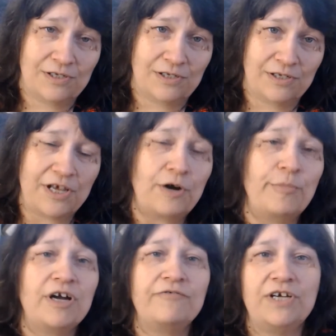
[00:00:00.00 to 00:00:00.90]
That are
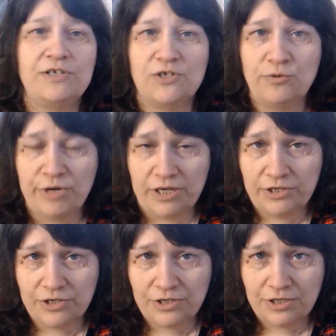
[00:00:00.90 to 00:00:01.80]
modified so
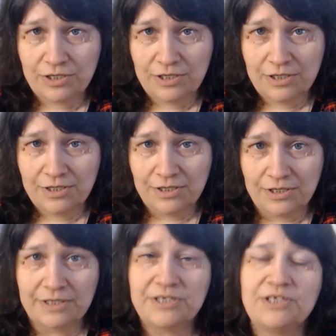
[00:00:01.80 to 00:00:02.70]
much.
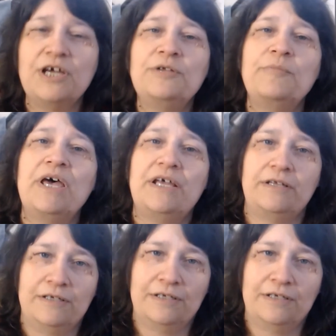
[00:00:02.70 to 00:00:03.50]
The stuntmen,